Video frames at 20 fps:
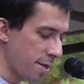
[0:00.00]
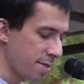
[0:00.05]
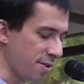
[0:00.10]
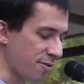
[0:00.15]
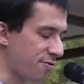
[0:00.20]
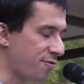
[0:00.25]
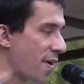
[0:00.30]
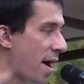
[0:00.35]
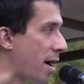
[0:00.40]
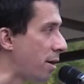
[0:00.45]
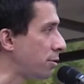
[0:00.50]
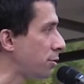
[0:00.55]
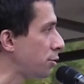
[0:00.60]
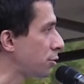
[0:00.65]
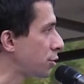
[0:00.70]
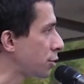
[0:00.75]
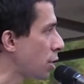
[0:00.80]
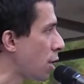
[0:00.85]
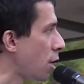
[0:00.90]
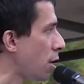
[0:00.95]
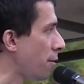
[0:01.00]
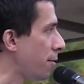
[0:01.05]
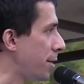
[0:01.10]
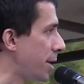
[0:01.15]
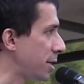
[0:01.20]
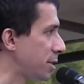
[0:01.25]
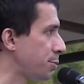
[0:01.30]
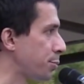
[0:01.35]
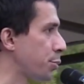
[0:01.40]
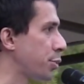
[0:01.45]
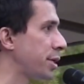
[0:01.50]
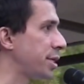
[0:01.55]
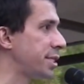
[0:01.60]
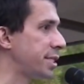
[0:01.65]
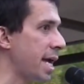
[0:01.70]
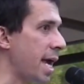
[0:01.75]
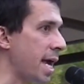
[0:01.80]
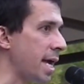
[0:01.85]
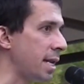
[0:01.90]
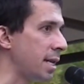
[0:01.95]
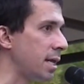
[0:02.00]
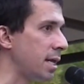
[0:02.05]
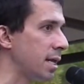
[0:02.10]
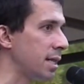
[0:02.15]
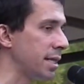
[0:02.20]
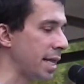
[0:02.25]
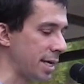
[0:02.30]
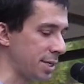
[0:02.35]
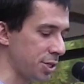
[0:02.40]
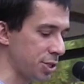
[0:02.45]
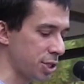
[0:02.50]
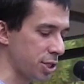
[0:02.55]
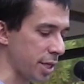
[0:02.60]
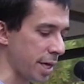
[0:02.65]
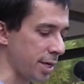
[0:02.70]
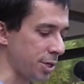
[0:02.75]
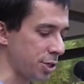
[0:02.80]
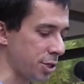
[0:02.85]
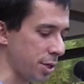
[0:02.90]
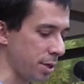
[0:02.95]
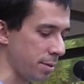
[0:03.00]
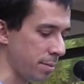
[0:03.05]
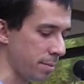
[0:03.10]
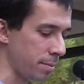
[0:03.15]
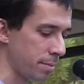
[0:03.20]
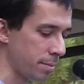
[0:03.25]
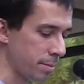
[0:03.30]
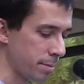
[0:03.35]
The founders called this pretend legislation.